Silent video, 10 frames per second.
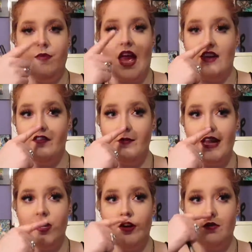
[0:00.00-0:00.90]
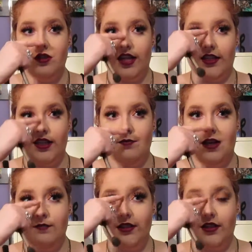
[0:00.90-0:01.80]
end of my nose, and
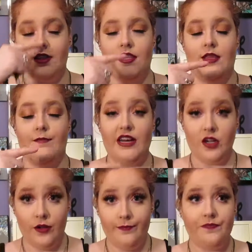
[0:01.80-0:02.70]
sometimes the middle.